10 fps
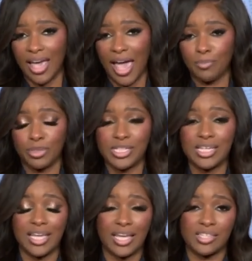and
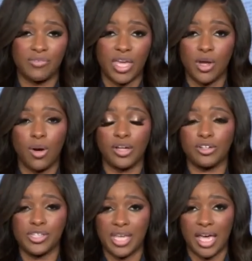pretending as if they don't
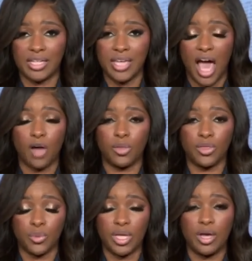understand how the
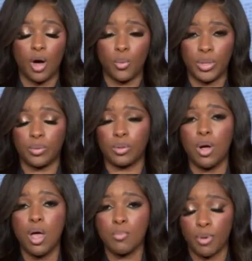three co-equal
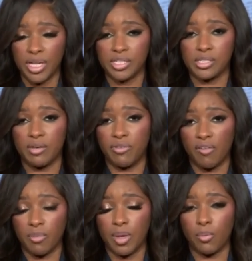branches of
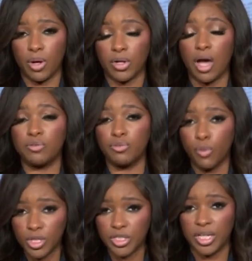government work.
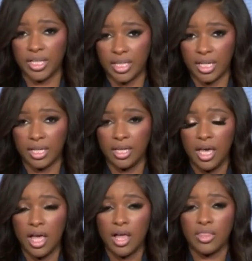Unfortunately,
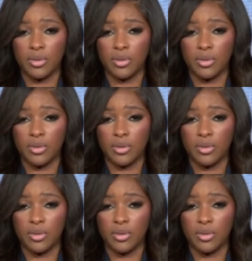the